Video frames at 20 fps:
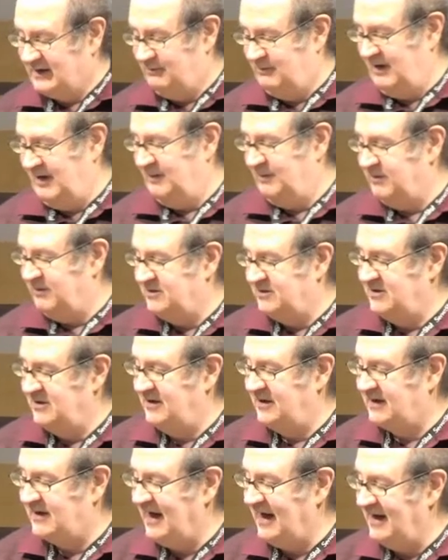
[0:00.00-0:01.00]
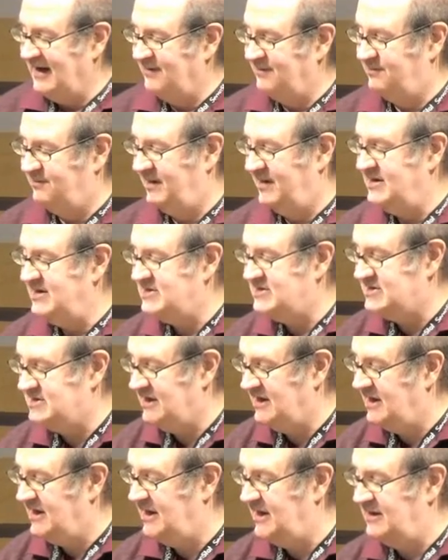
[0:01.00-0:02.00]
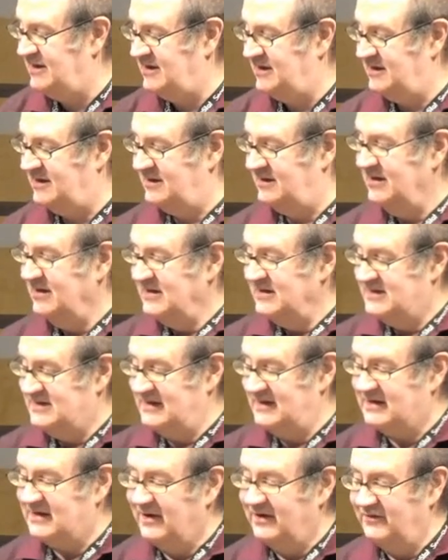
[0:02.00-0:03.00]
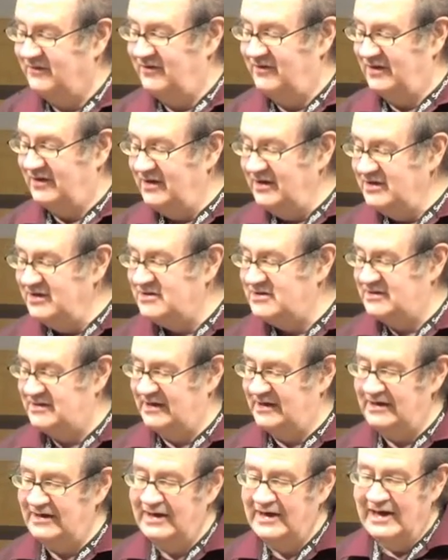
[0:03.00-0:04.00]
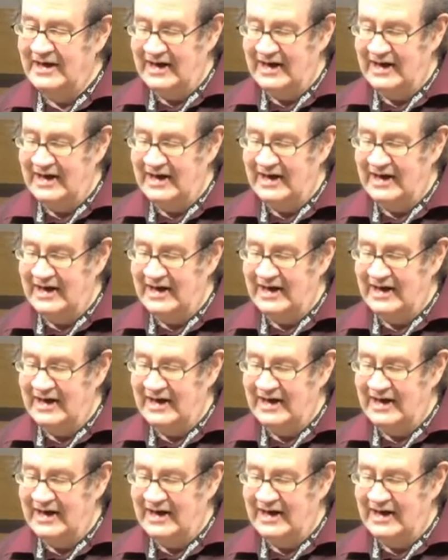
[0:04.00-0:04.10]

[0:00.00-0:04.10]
people doing calibration and deconvolution,